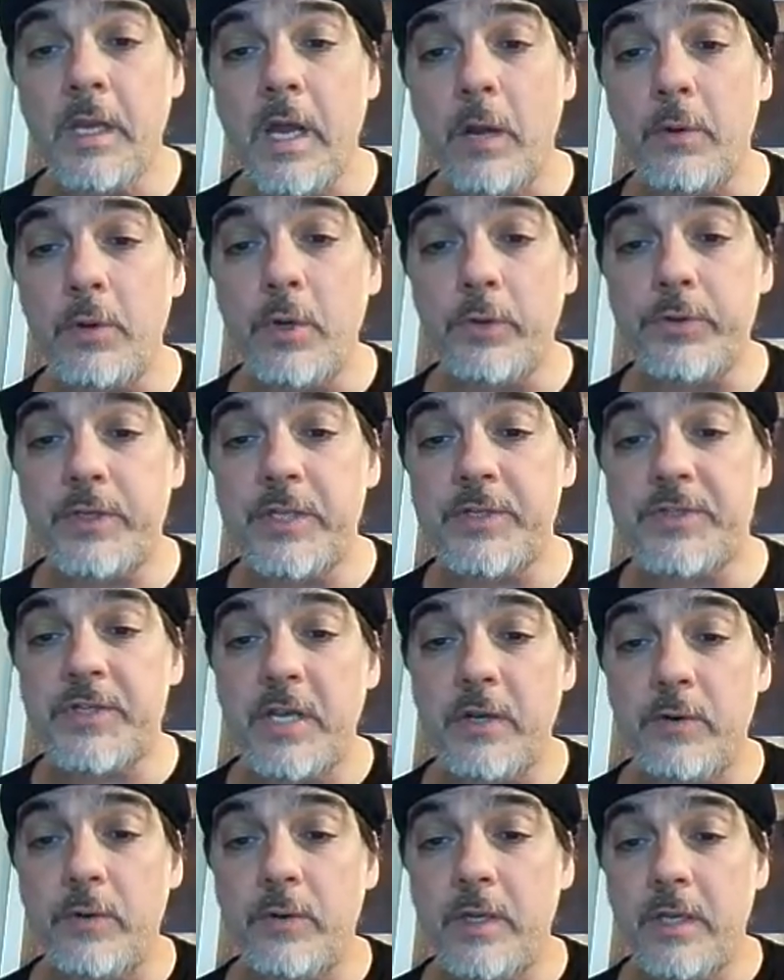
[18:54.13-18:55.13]
Now note this,
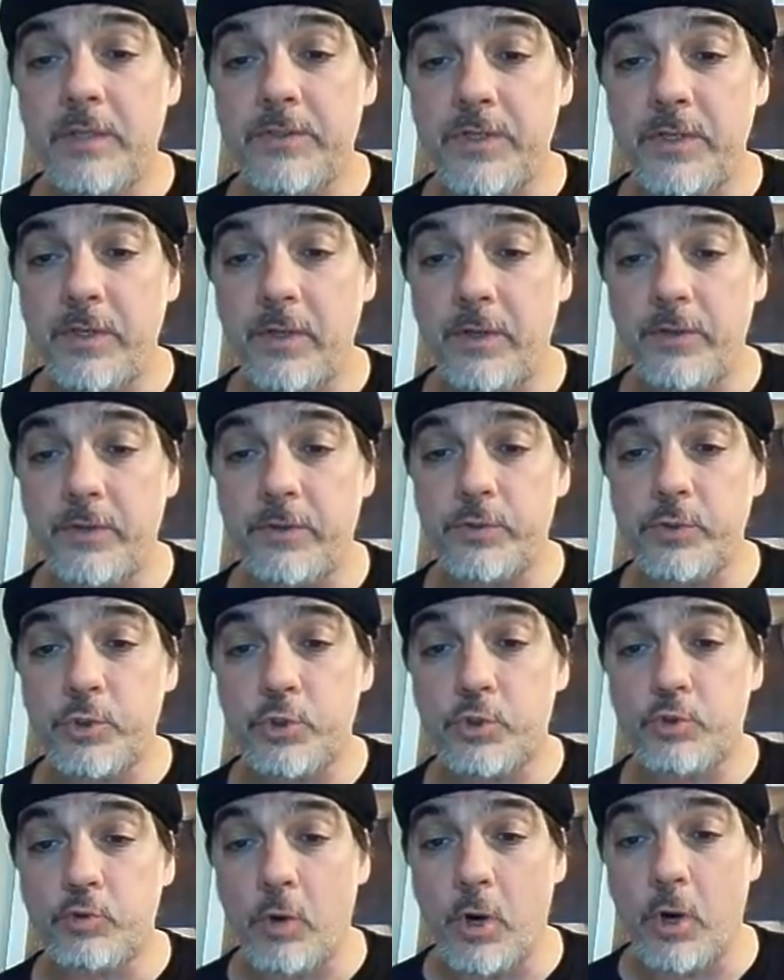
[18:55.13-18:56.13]
here is another
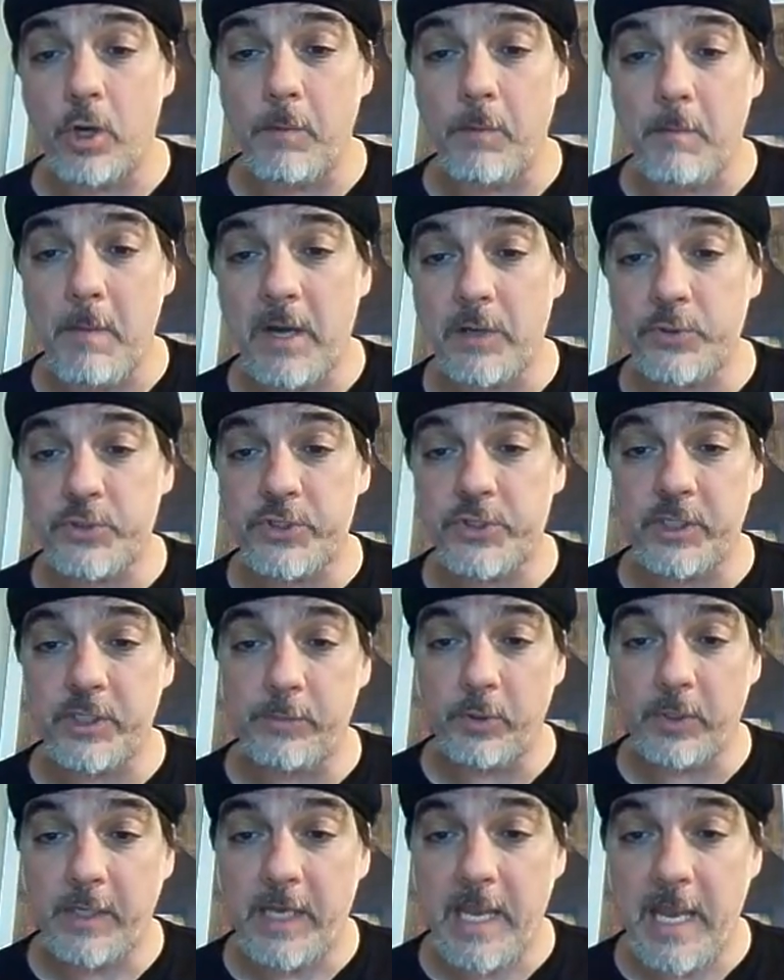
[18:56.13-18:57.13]
strong
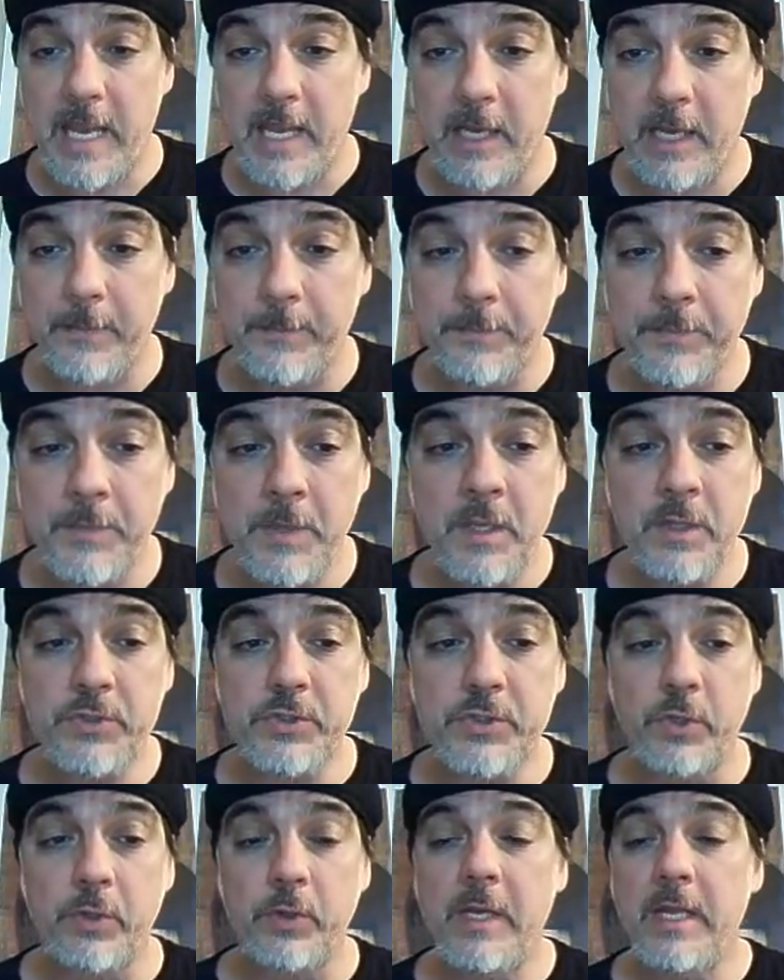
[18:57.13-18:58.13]
monosyllable, K.
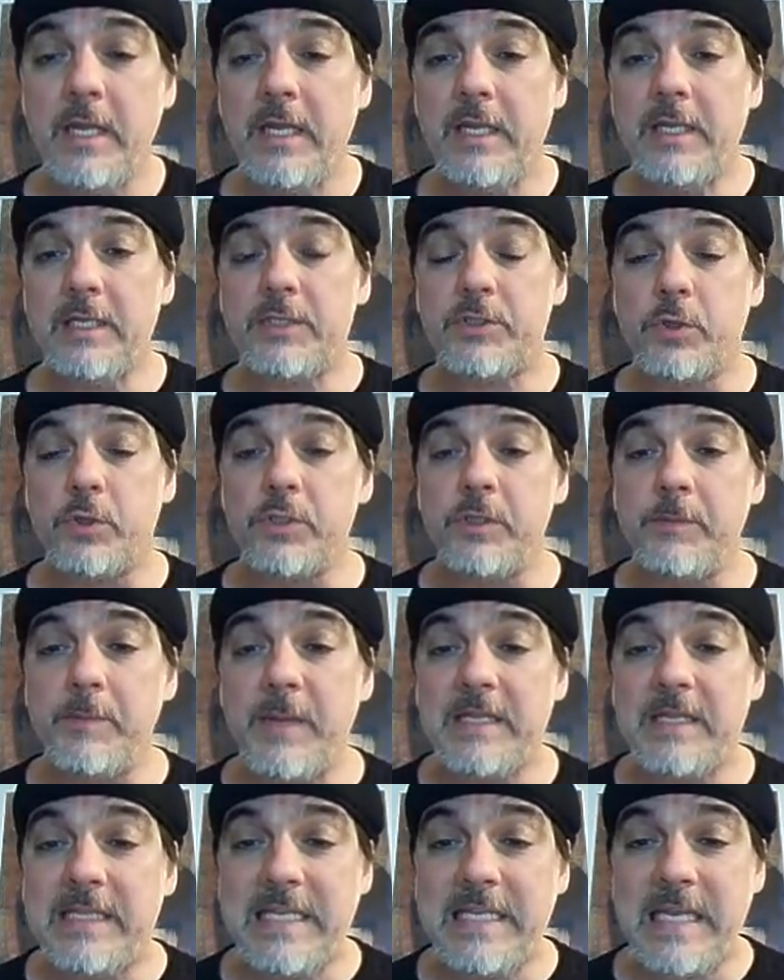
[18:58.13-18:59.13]
So it's going to
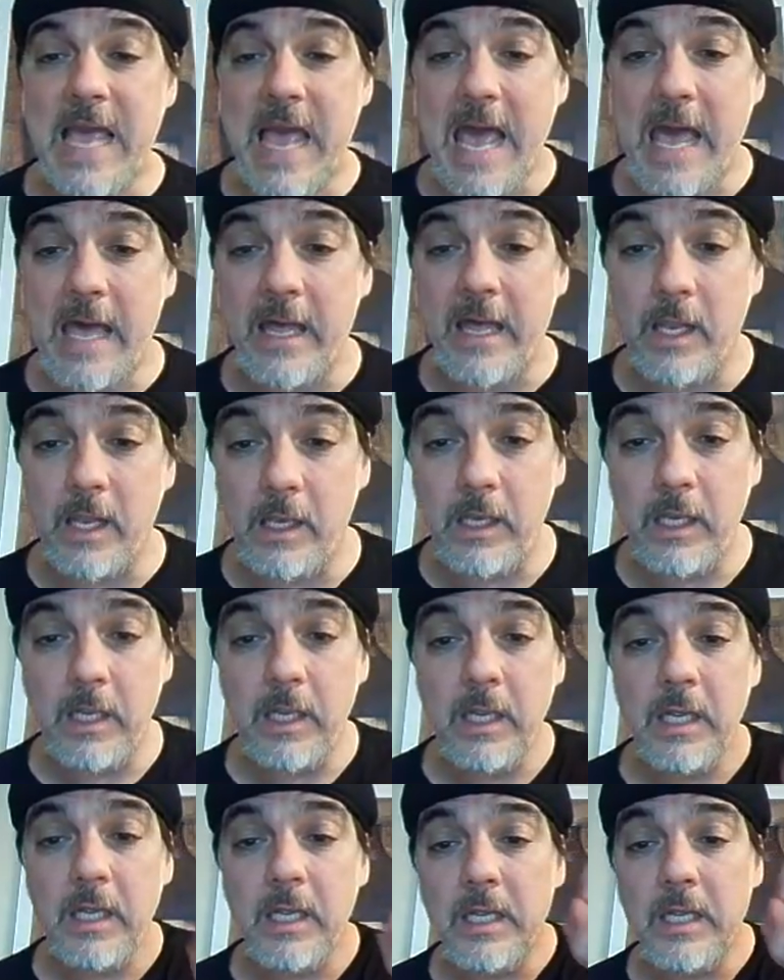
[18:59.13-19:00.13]
make the
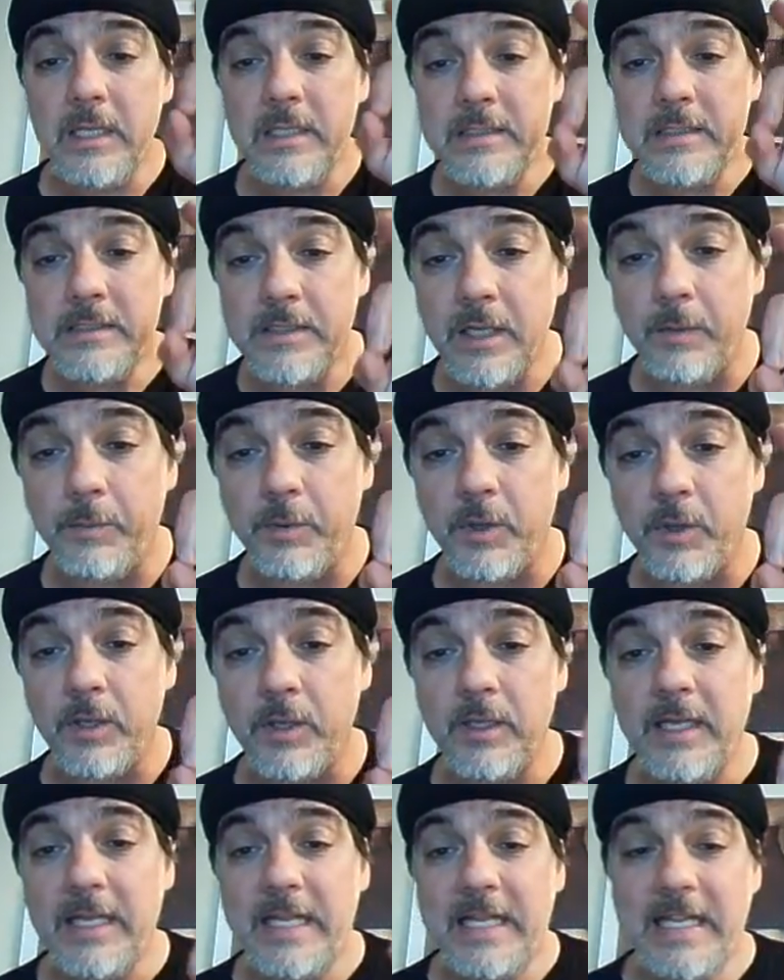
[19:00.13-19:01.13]
L
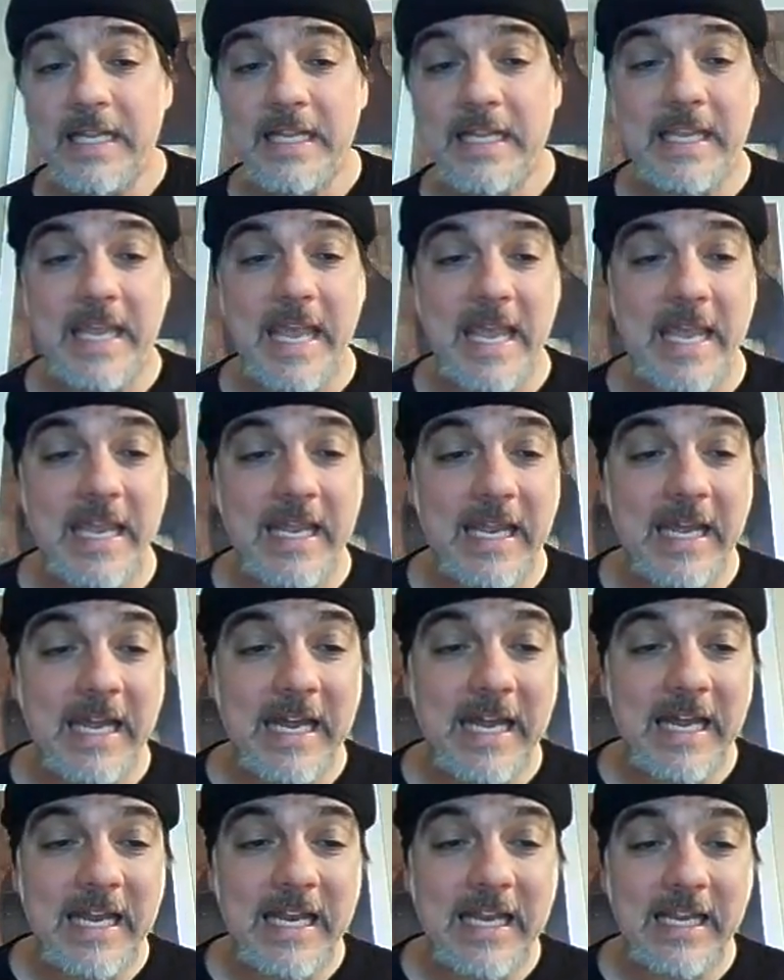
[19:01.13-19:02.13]
double.
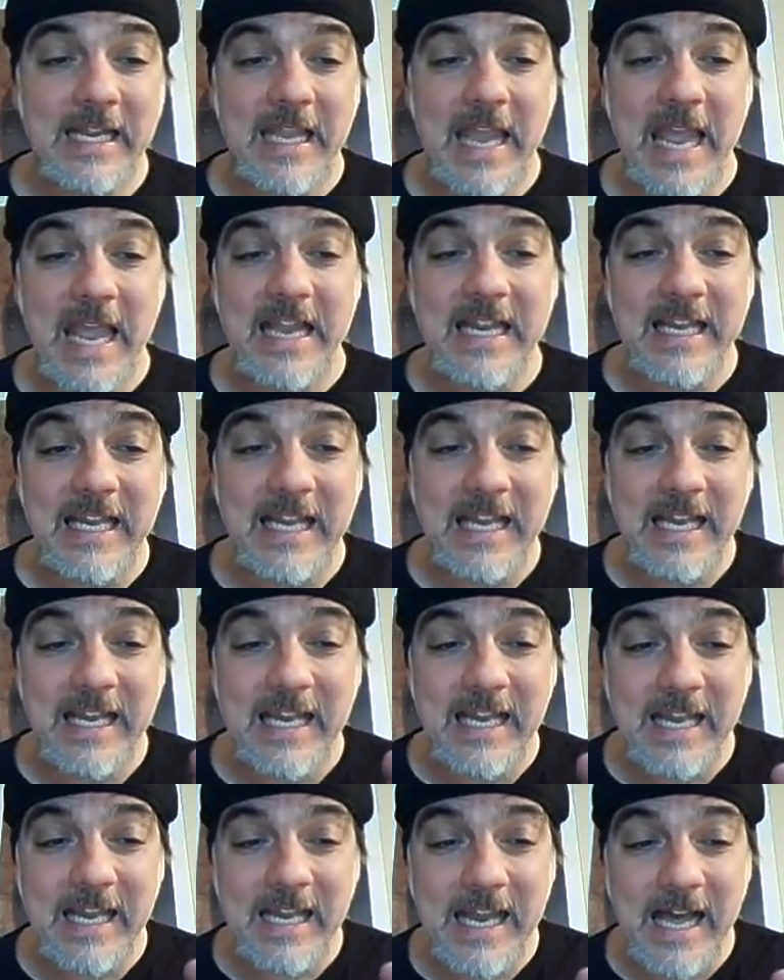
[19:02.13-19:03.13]
Che
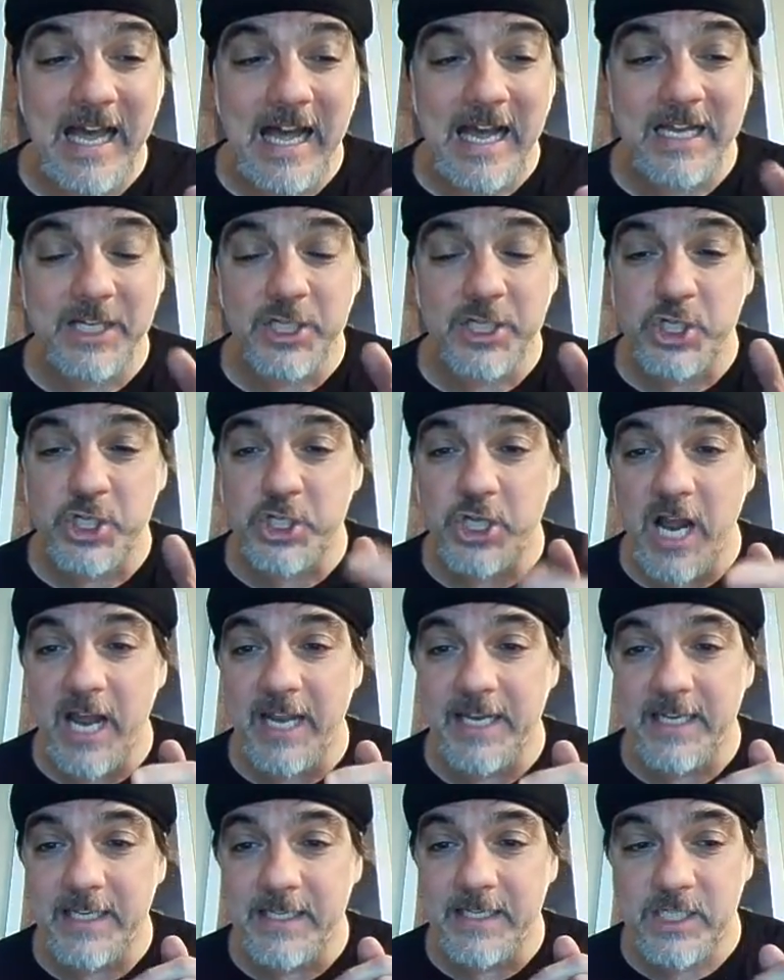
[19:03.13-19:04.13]

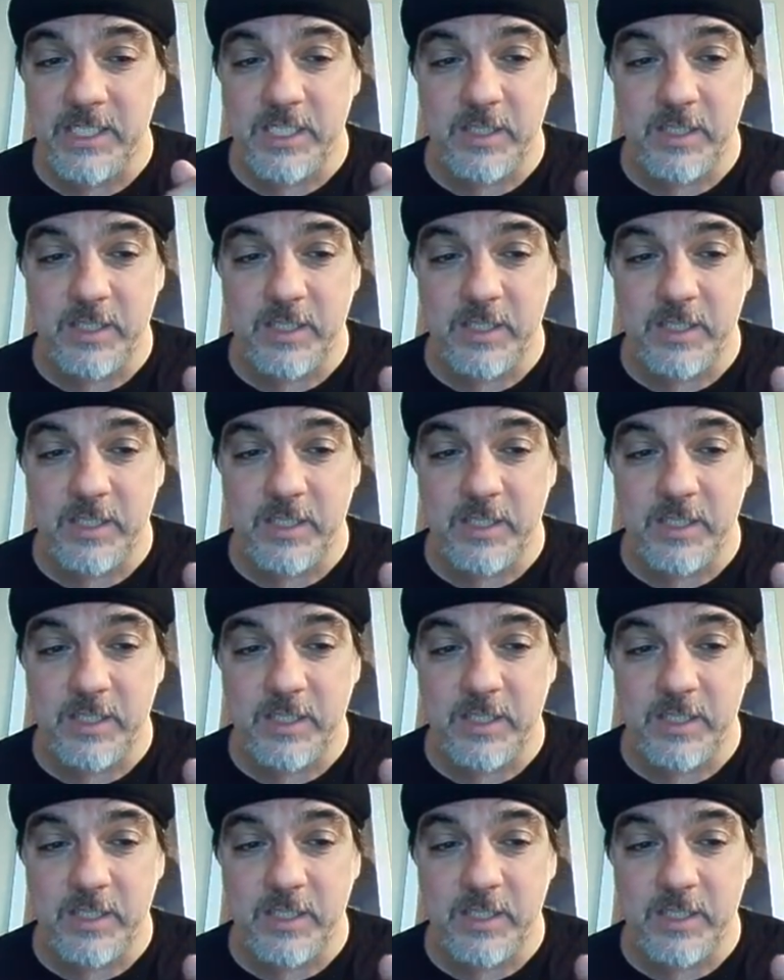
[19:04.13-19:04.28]
lasciai